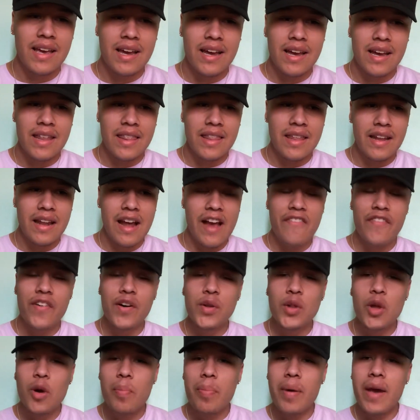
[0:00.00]
And then I
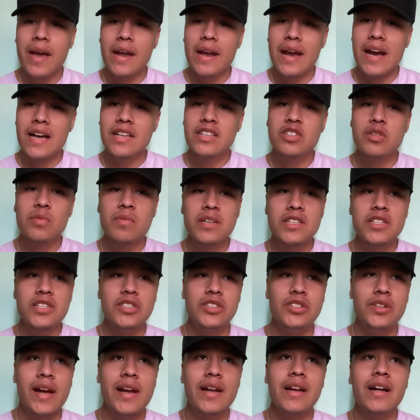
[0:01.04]
felt no pain. I had so much
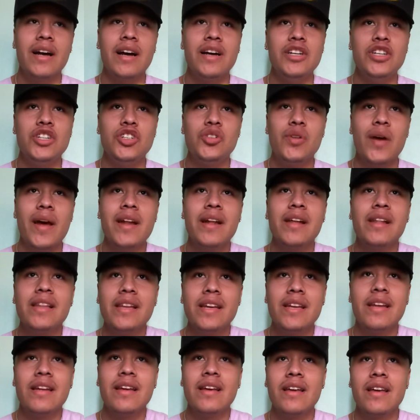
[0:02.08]

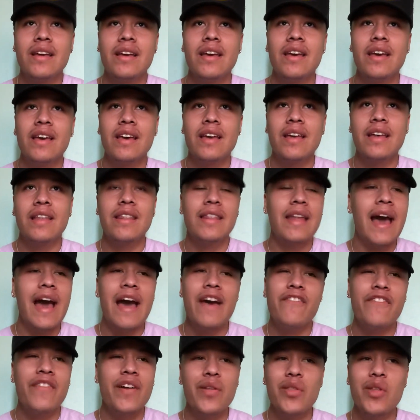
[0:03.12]
adrenaline that
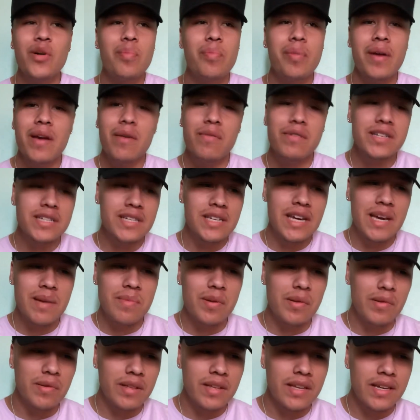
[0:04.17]
I felt no pain when she hit
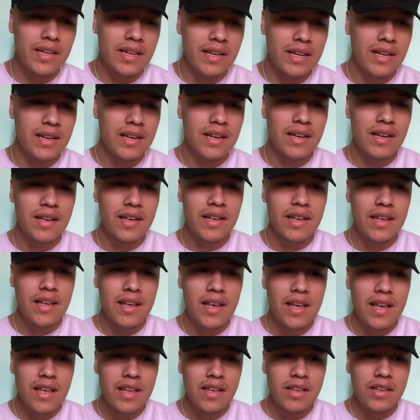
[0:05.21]
me with it,
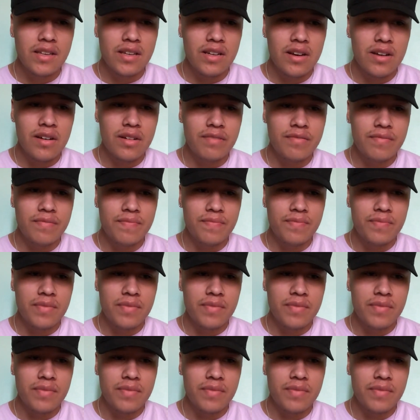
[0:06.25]
you know.